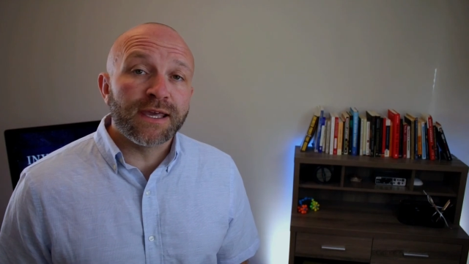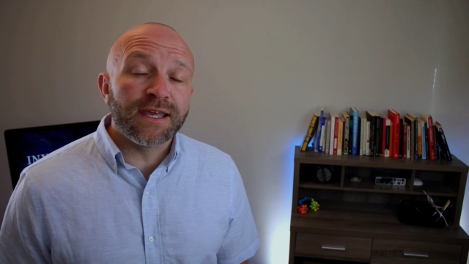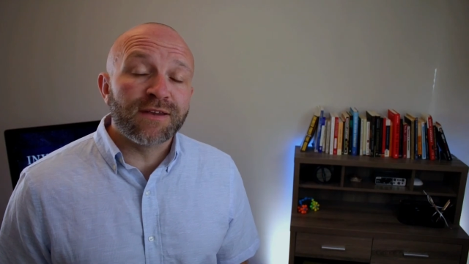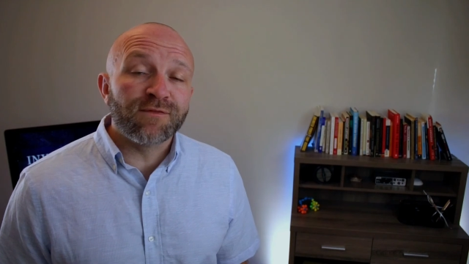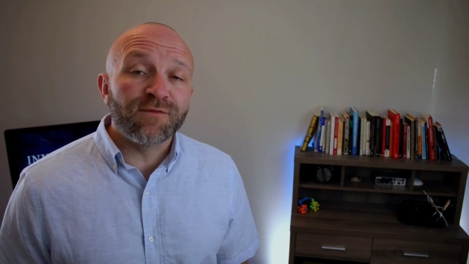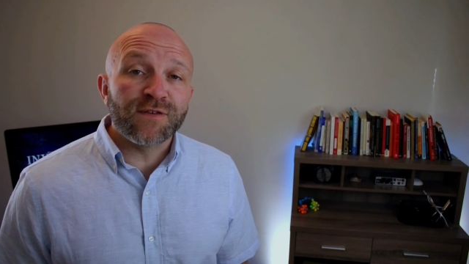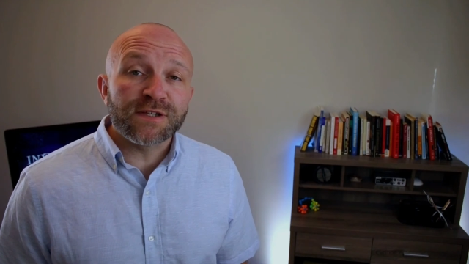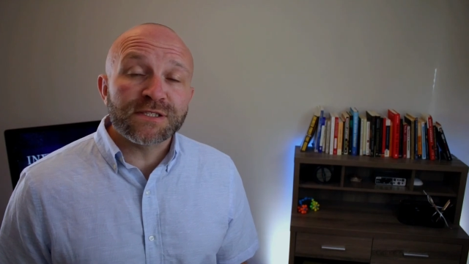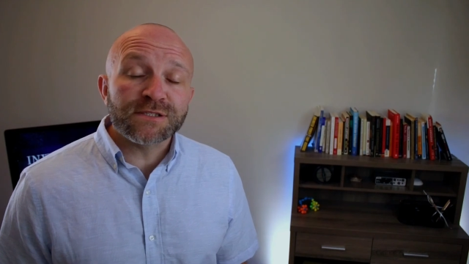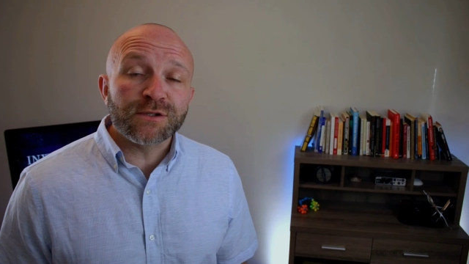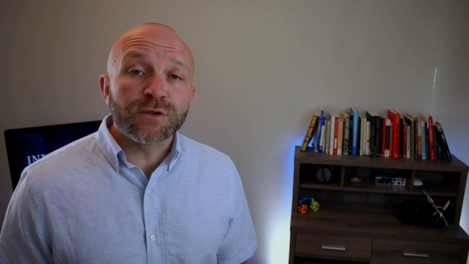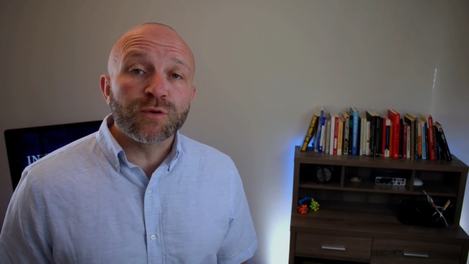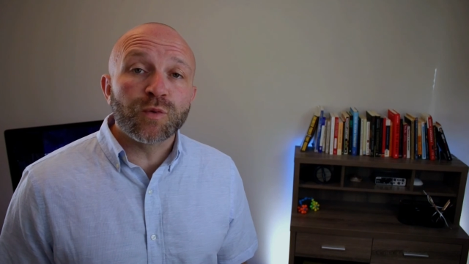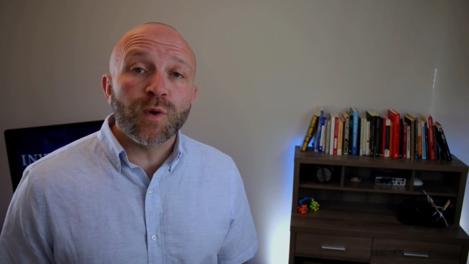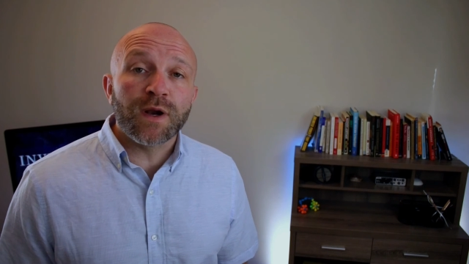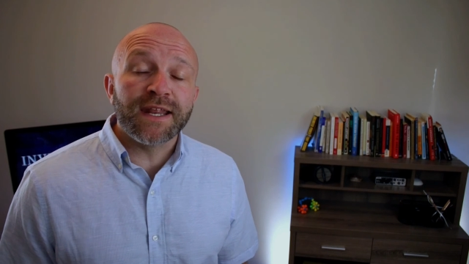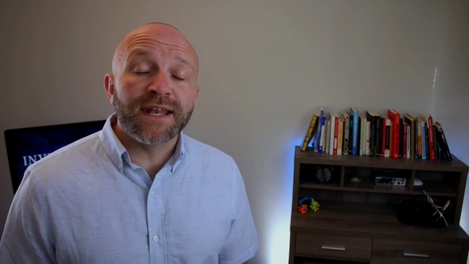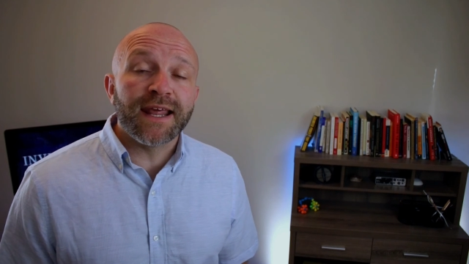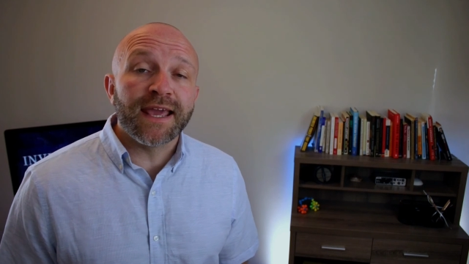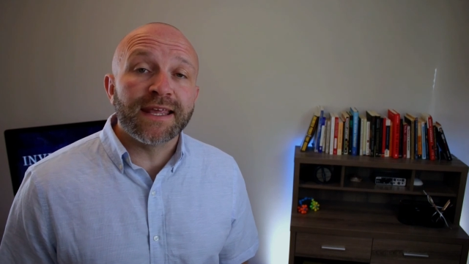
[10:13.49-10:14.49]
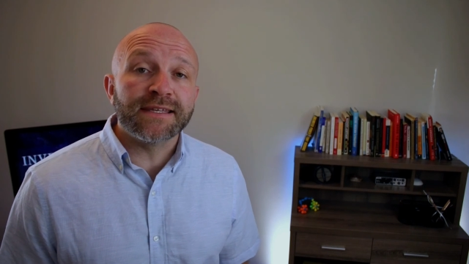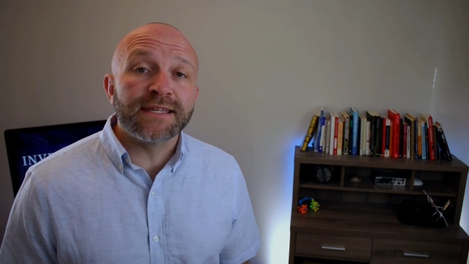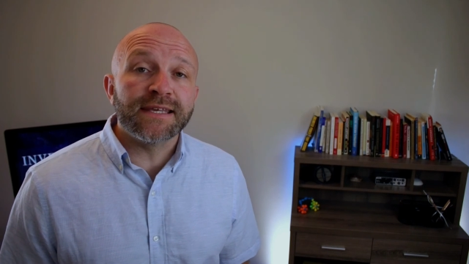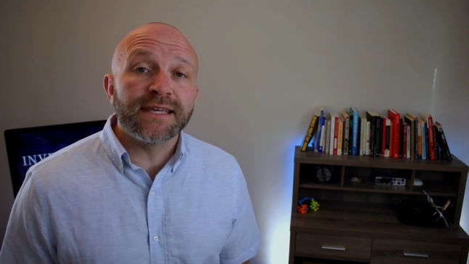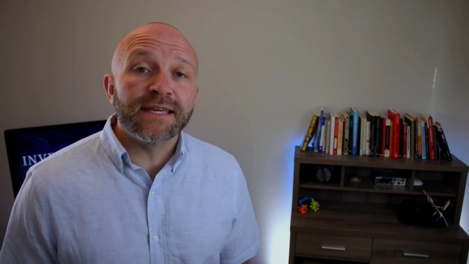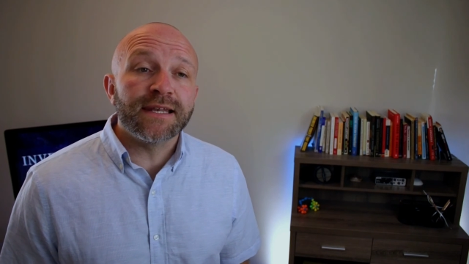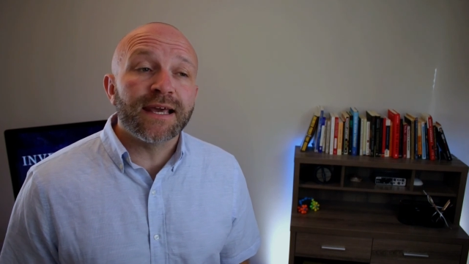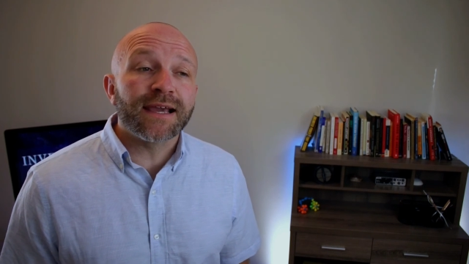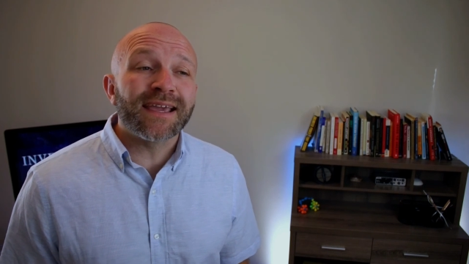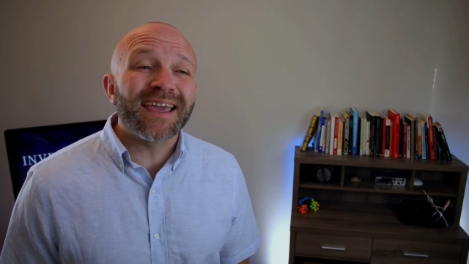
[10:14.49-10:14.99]
in fiscal
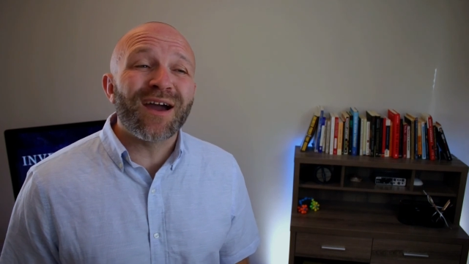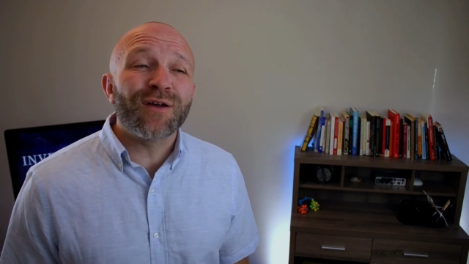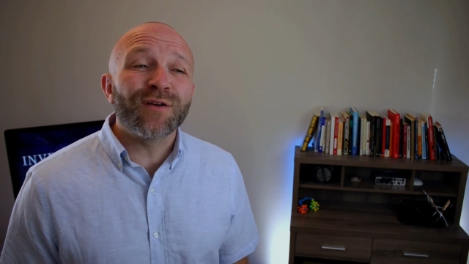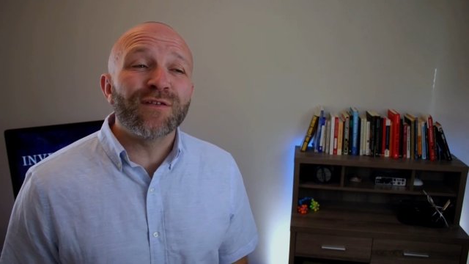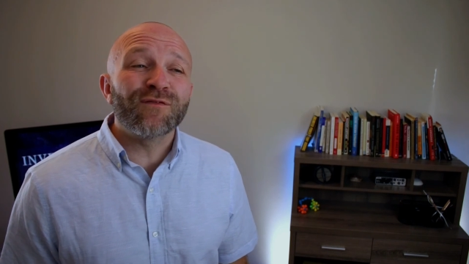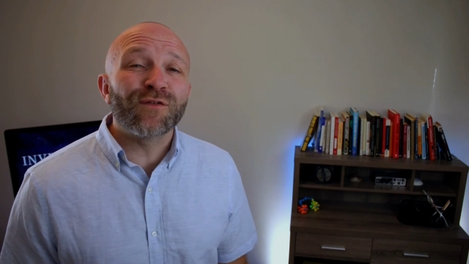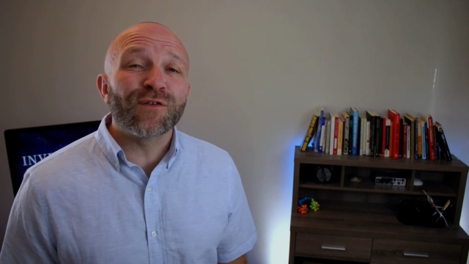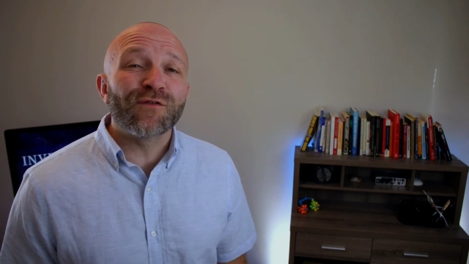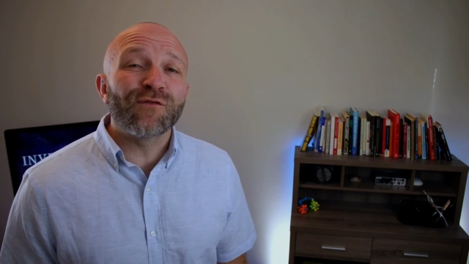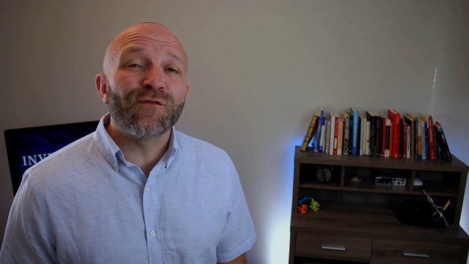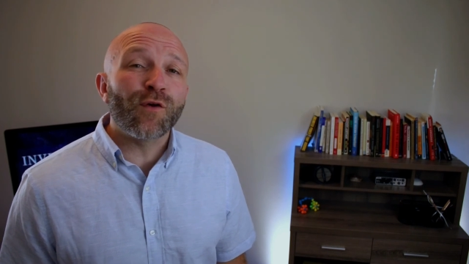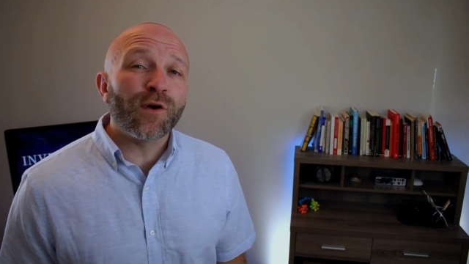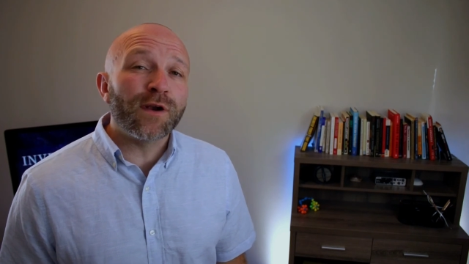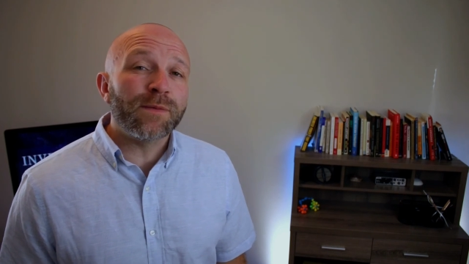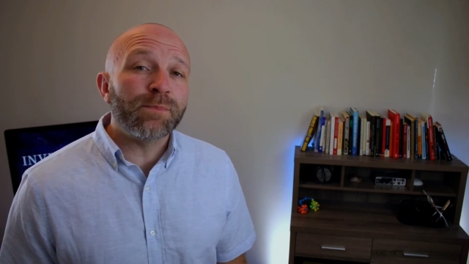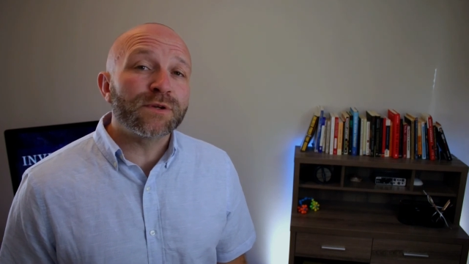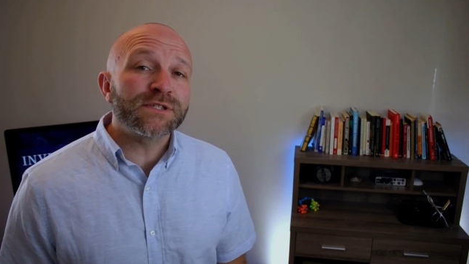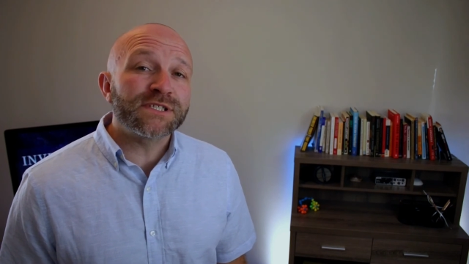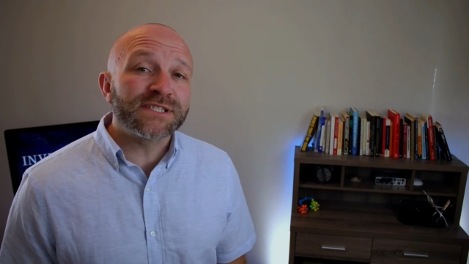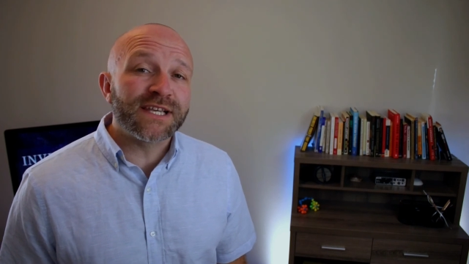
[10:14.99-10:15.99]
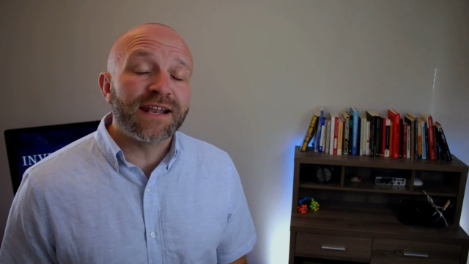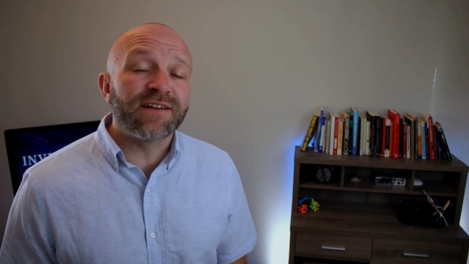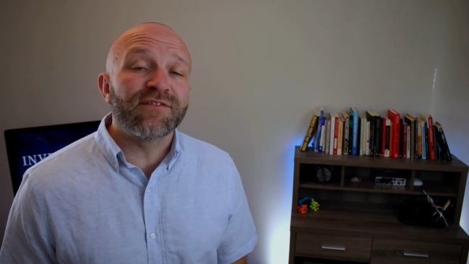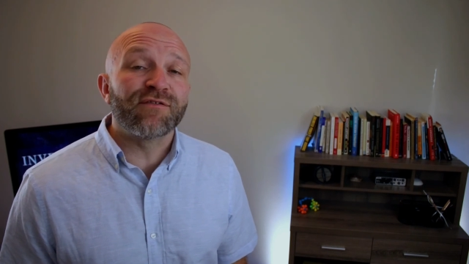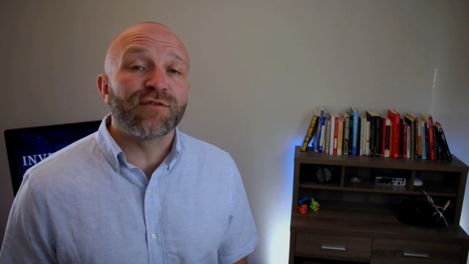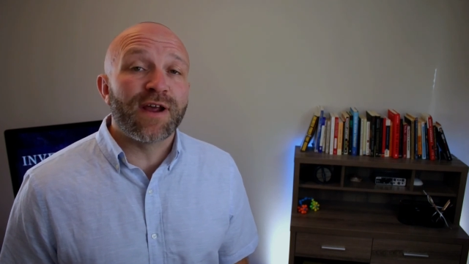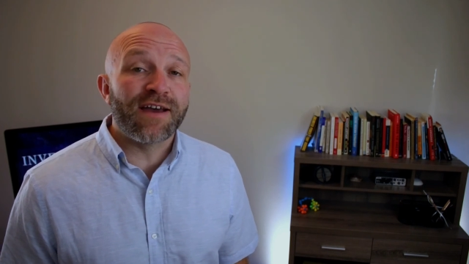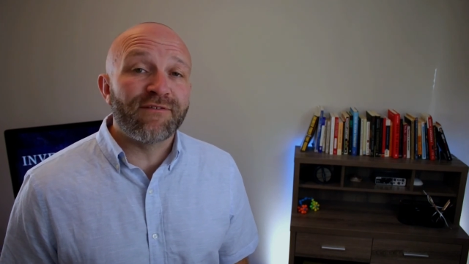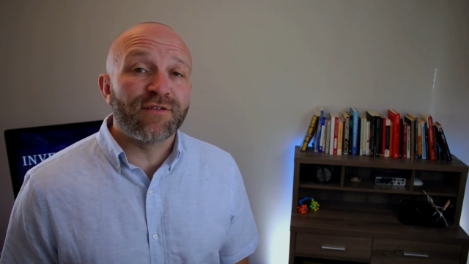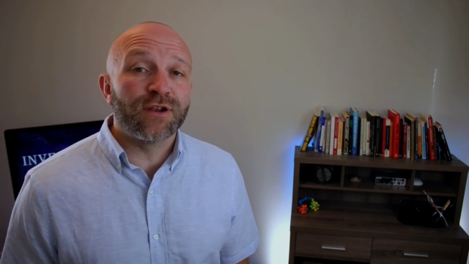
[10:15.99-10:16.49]
2019 accounted for 40%
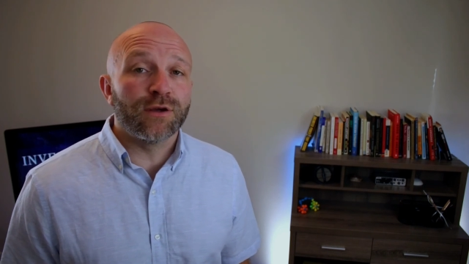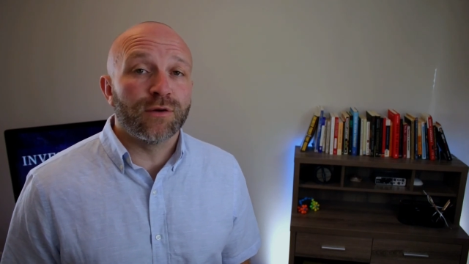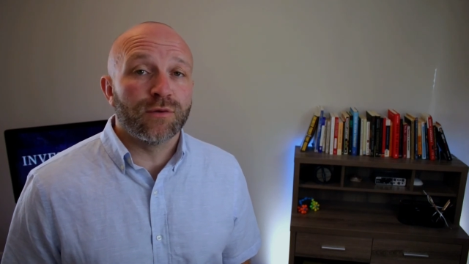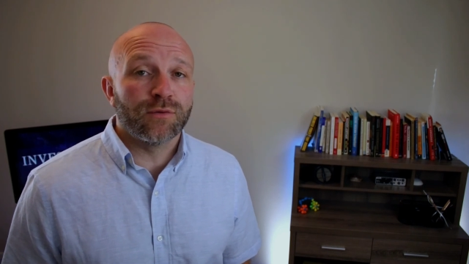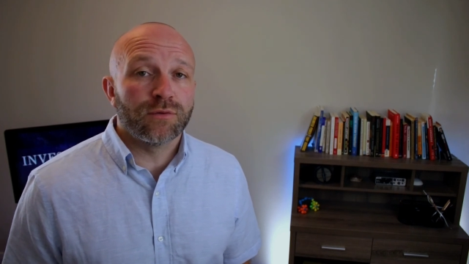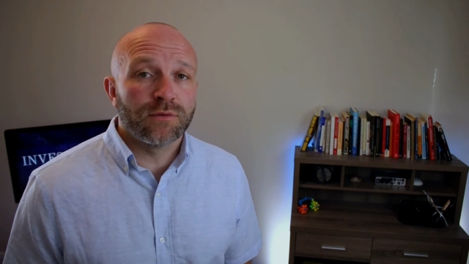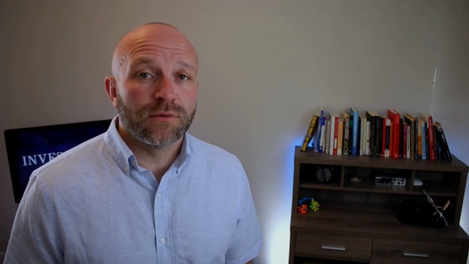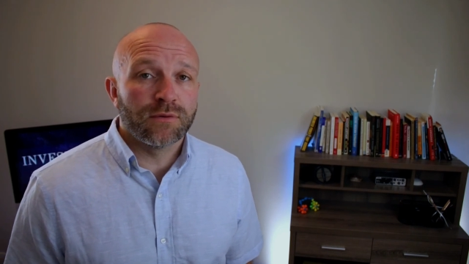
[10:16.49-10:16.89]
of revenue.